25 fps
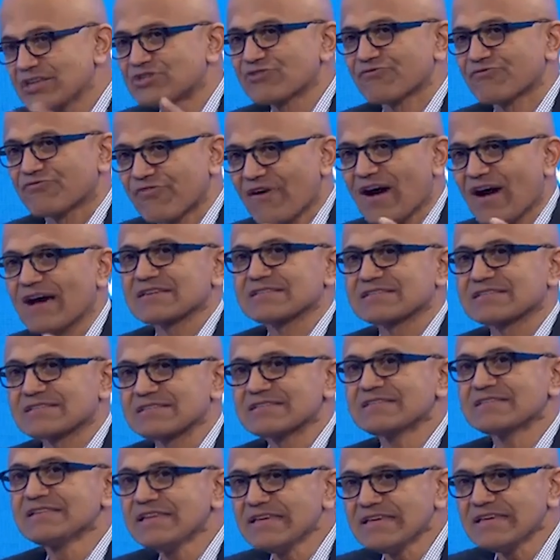each of
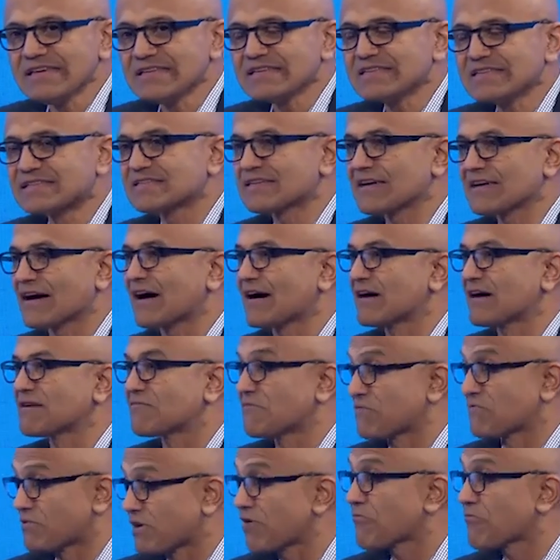us needs a